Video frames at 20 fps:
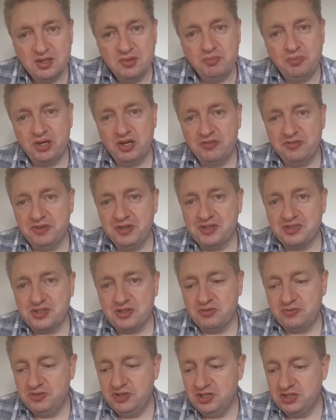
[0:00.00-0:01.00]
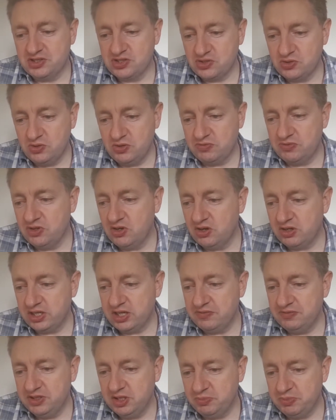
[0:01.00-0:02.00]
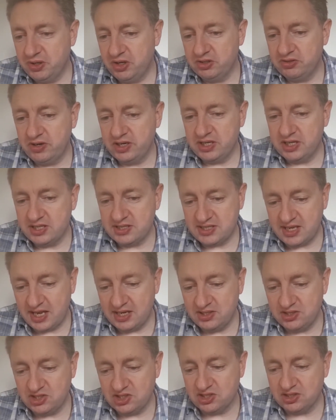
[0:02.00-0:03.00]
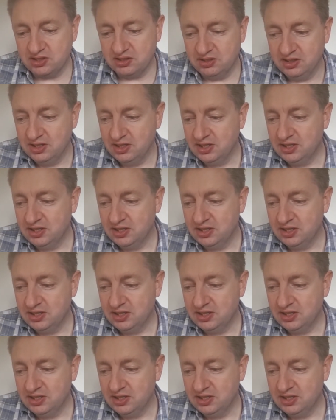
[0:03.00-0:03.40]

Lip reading: But I feel as if you're sort of not giving your partner any attention,